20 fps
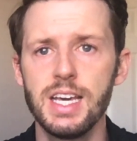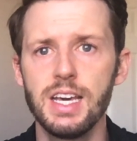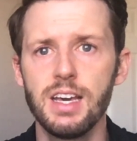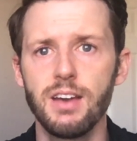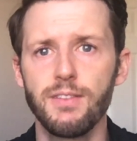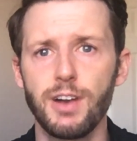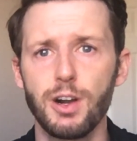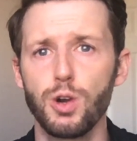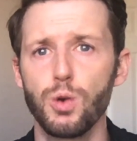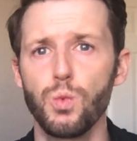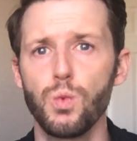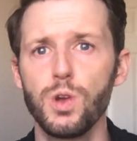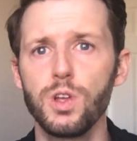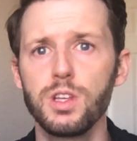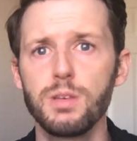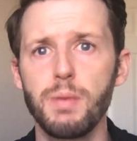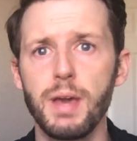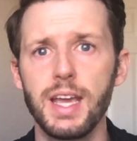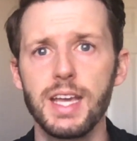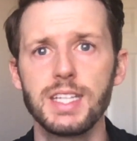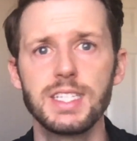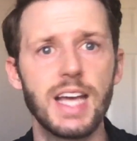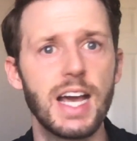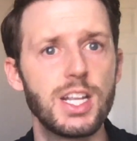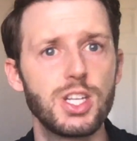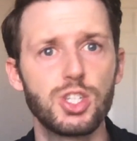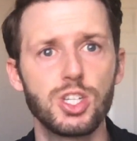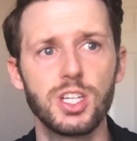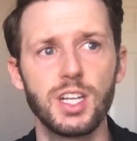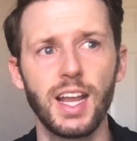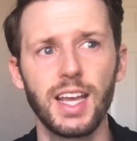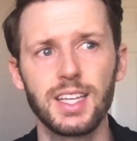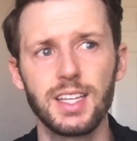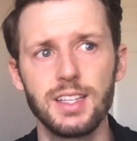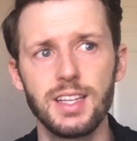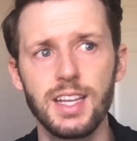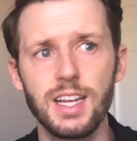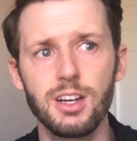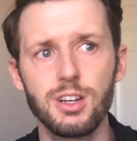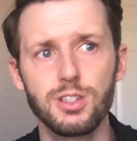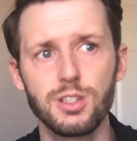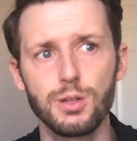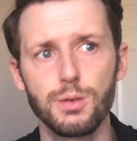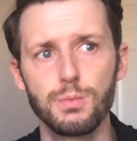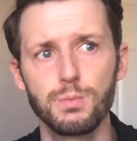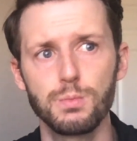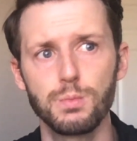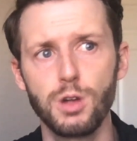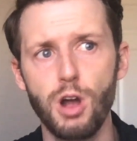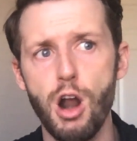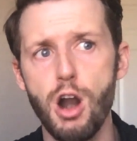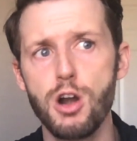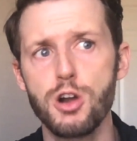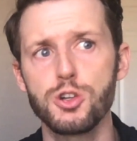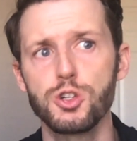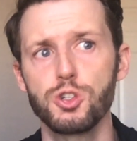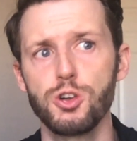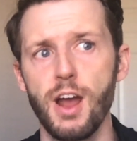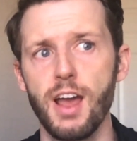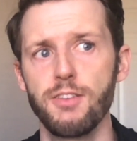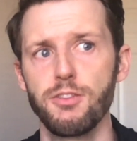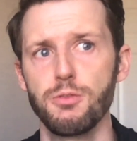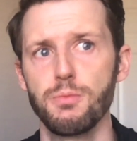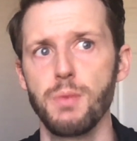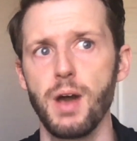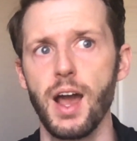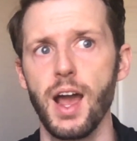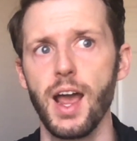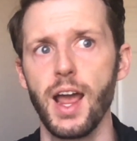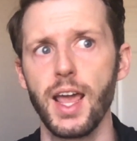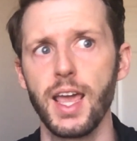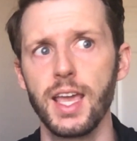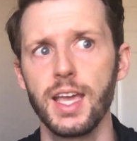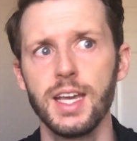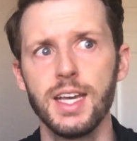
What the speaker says: If I were to really pay attention, I can hear some cars driving by.